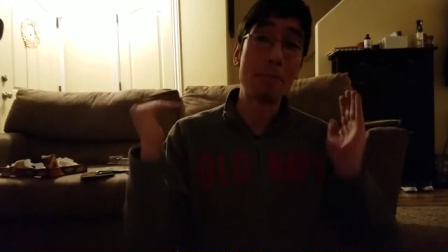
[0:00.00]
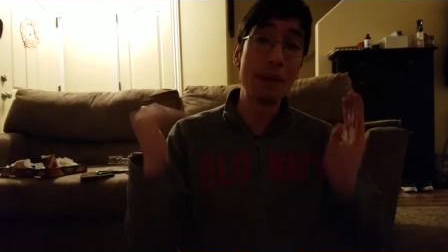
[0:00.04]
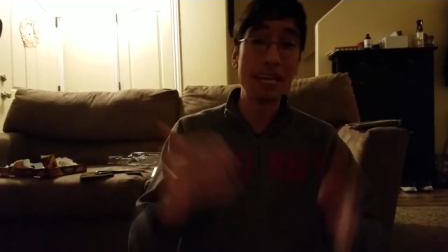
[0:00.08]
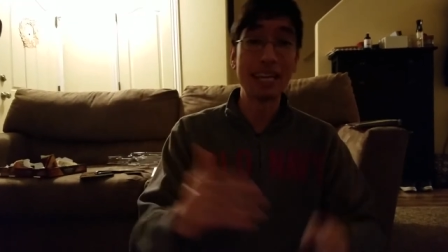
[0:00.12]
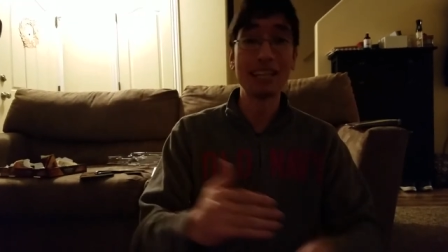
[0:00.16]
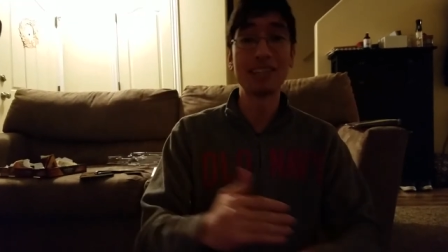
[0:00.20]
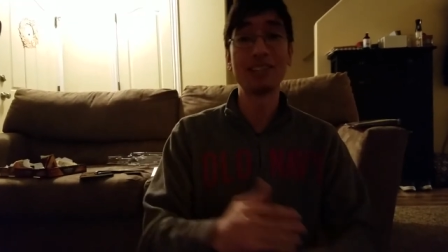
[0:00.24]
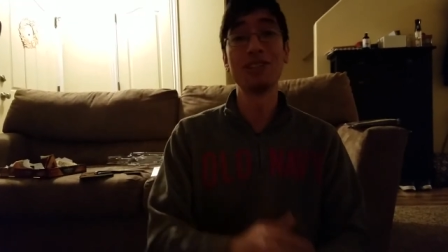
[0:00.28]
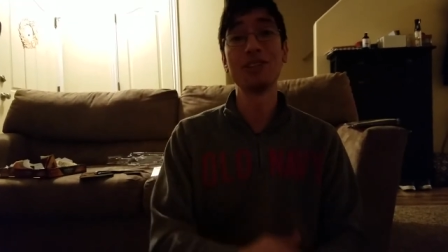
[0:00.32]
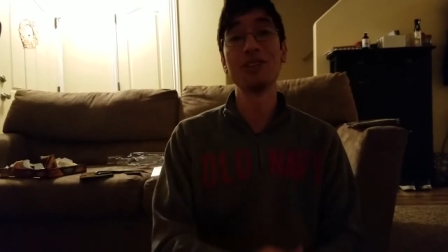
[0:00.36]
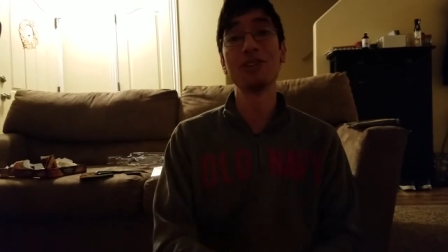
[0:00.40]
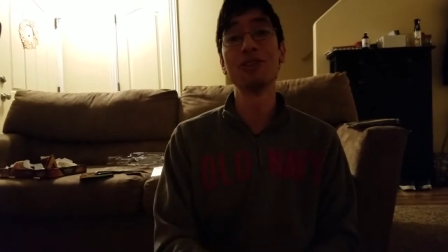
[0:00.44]

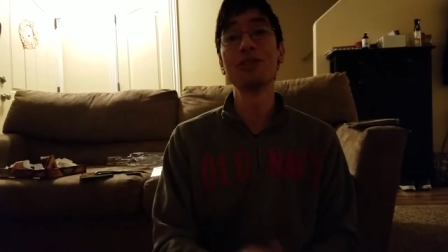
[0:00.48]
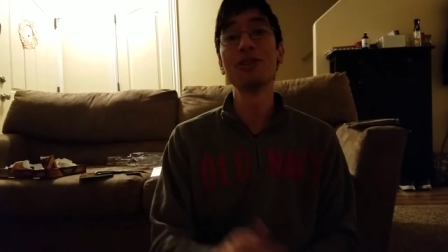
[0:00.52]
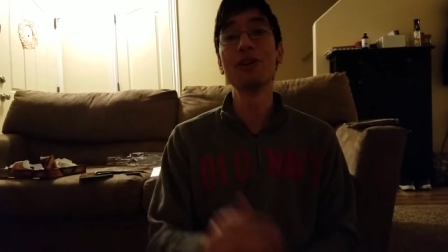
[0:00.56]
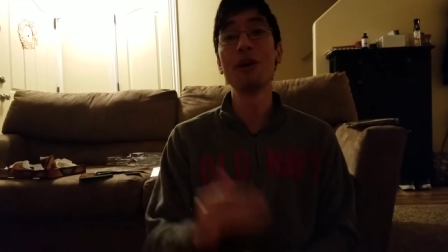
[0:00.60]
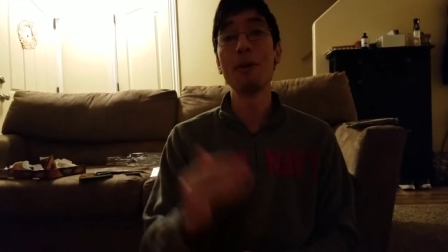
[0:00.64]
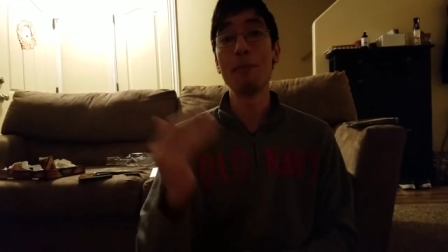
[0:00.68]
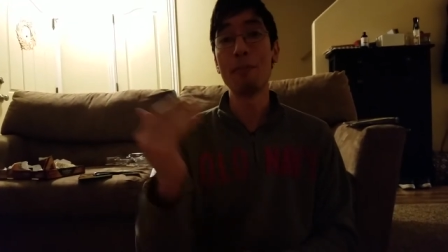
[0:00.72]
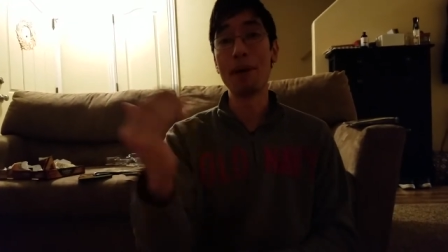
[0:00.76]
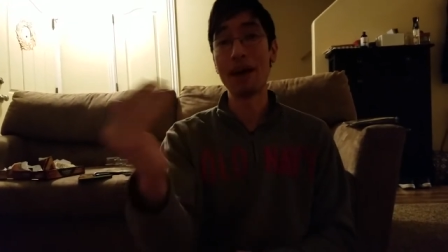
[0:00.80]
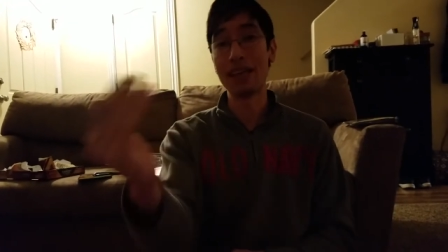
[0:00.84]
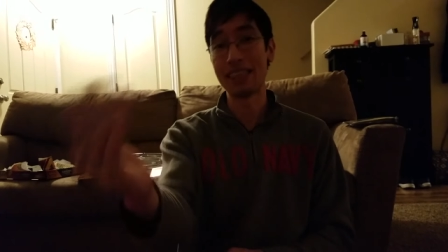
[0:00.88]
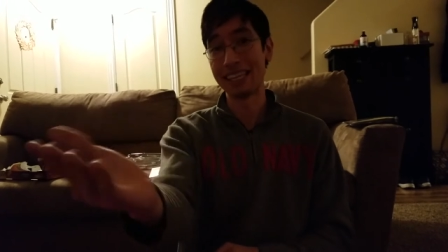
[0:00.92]
Pikachu,
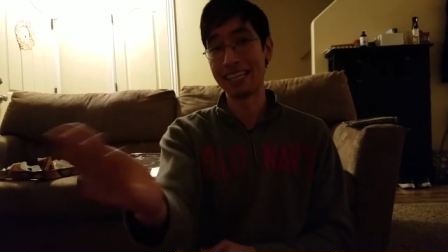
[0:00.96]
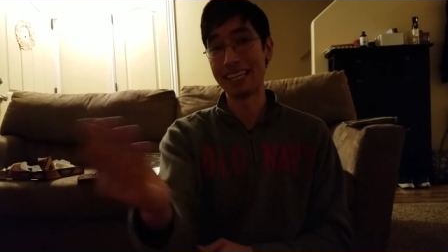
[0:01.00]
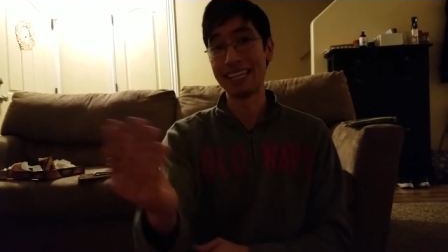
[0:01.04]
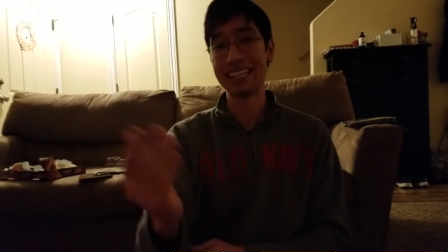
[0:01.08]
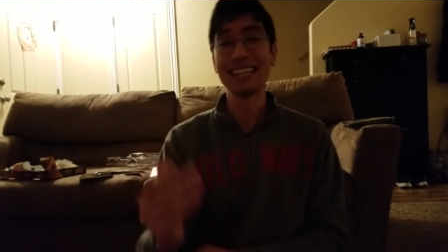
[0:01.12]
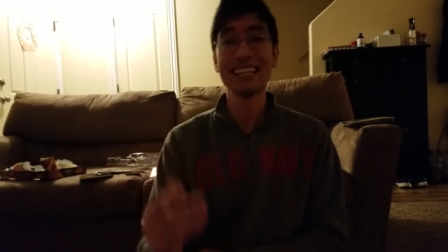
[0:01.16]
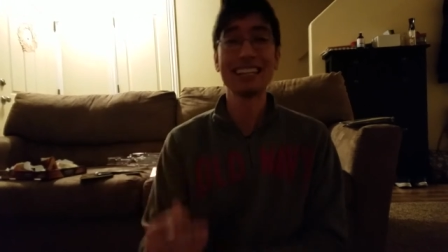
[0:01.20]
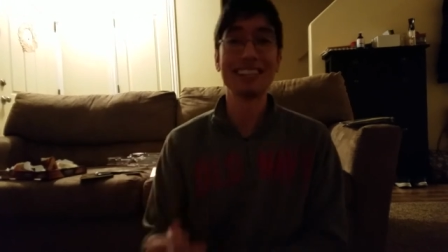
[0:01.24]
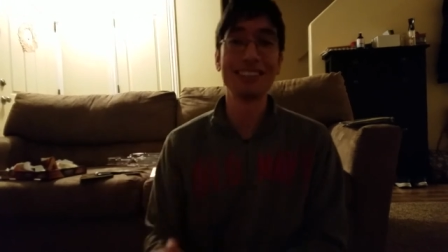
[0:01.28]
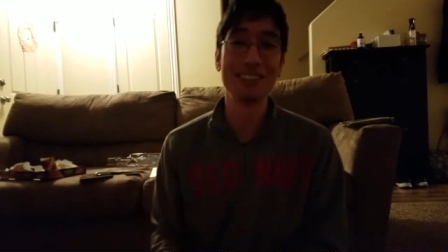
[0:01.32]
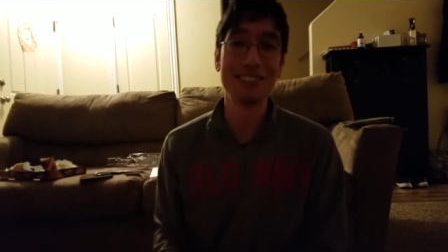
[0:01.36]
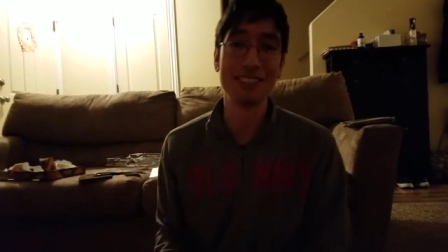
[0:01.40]

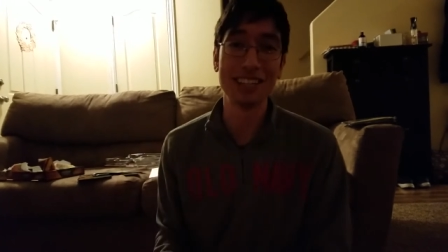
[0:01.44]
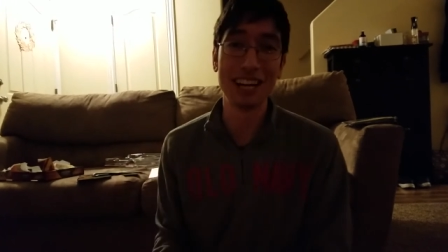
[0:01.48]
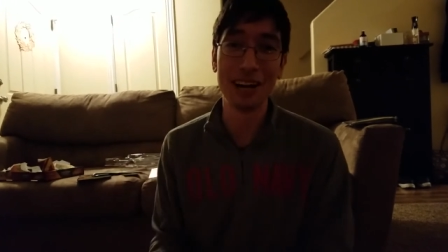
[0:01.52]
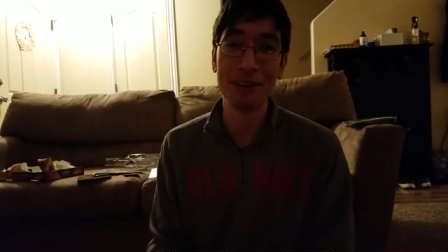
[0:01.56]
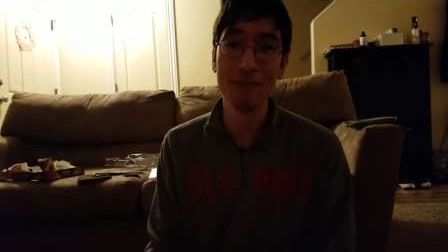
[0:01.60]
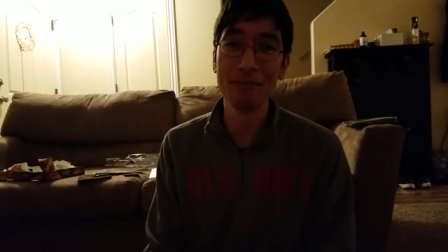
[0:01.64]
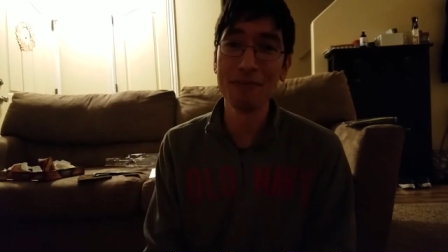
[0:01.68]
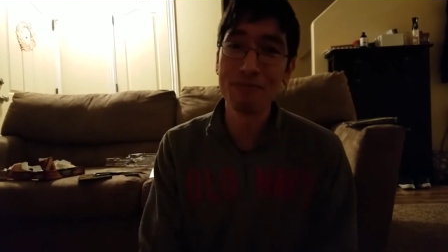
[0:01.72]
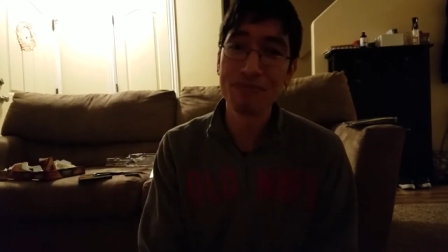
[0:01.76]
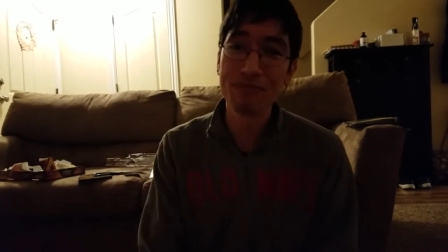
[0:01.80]
Bethany, good job,